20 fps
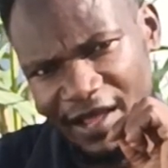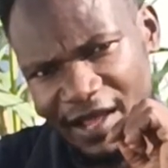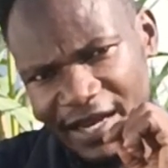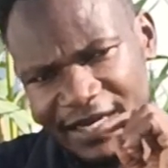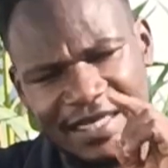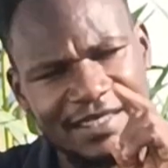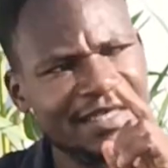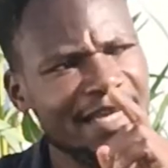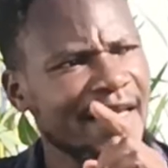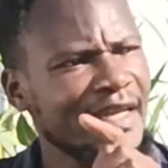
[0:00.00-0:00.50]

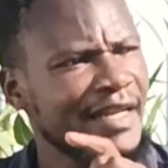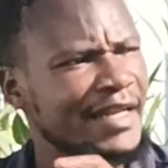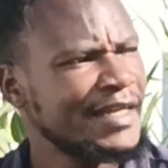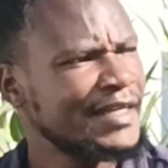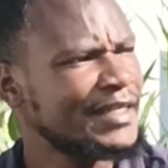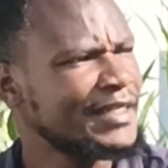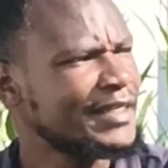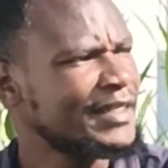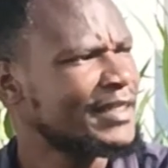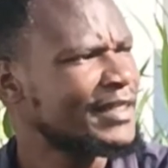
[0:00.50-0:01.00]
And as I
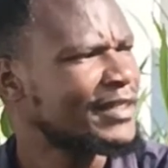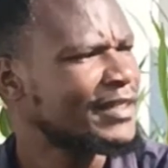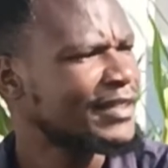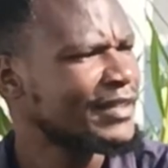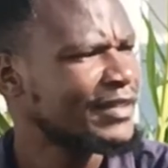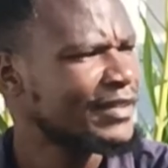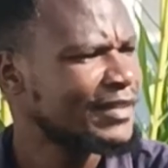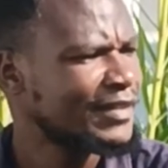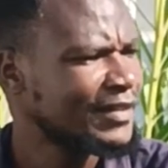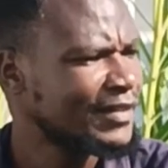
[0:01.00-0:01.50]
read it,
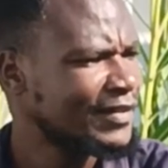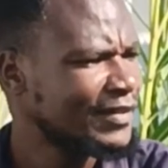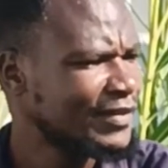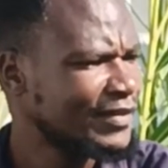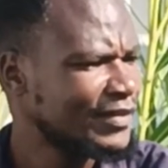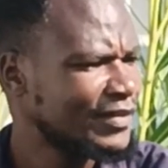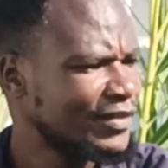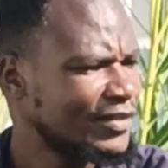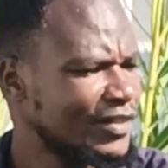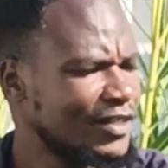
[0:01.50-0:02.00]

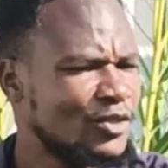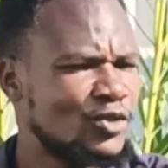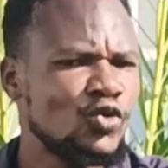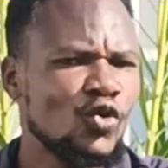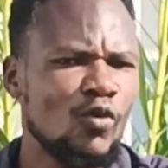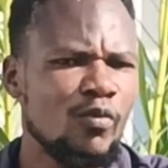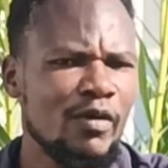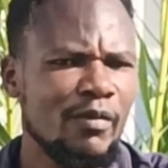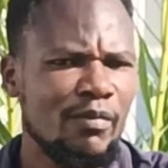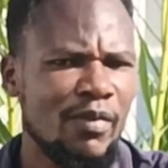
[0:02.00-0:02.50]
it took me